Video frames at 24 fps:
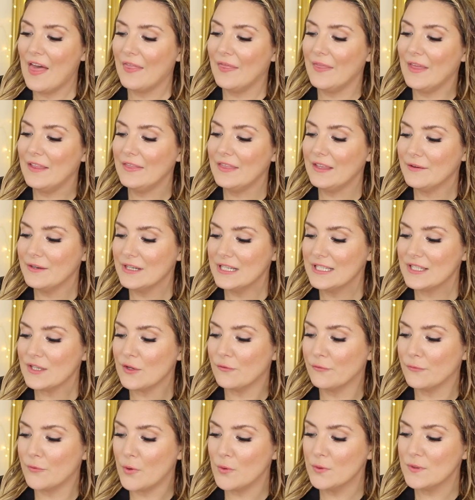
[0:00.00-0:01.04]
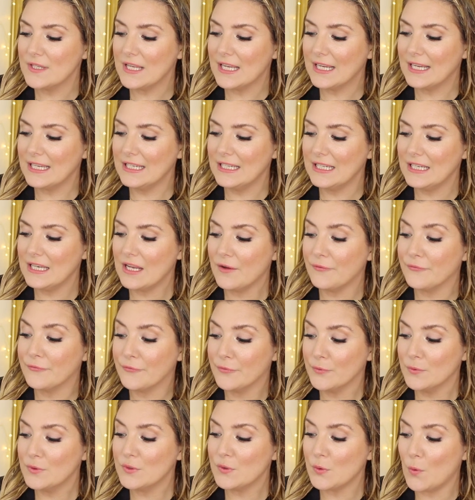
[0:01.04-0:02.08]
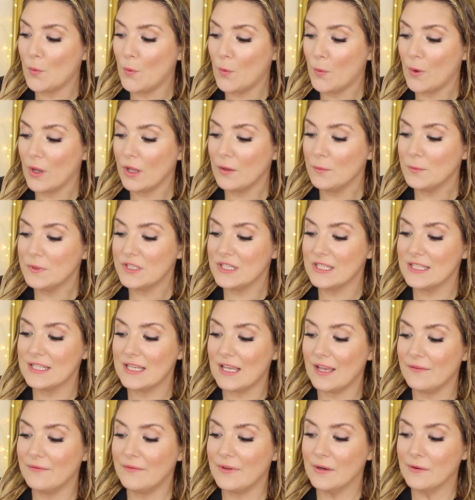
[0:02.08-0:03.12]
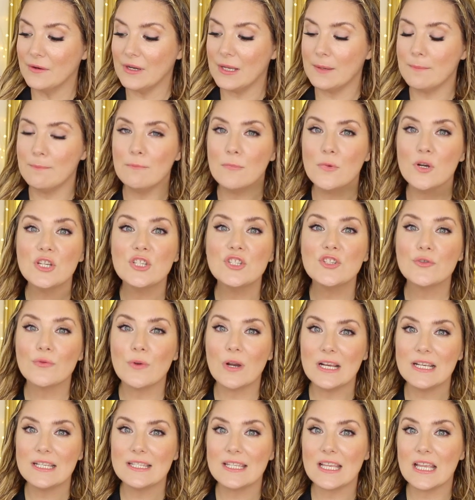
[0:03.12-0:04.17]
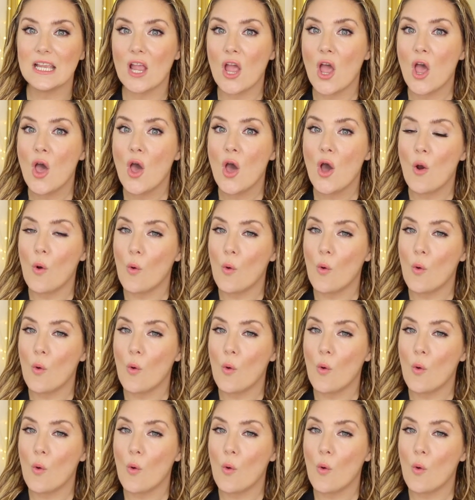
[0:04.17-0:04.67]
Then there is Rosa Canina fruit oil, which is a very moisturizing